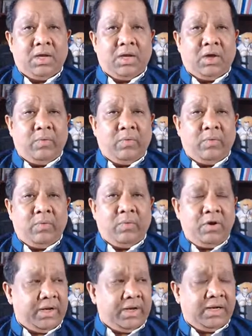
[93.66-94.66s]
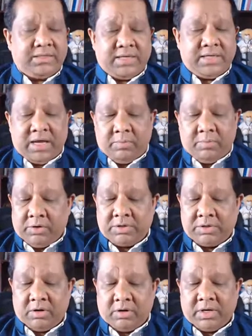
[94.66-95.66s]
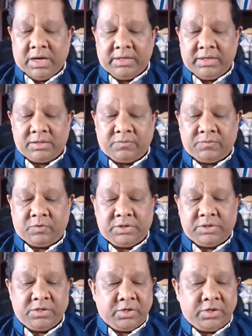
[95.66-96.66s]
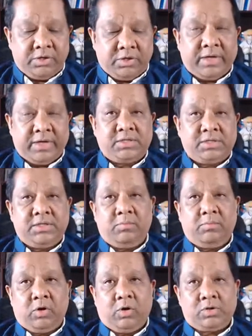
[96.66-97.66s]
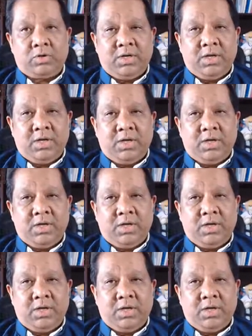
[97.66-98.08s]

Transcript: Now, when you look at real-time ultrasound guidance for central neuraxial blocks,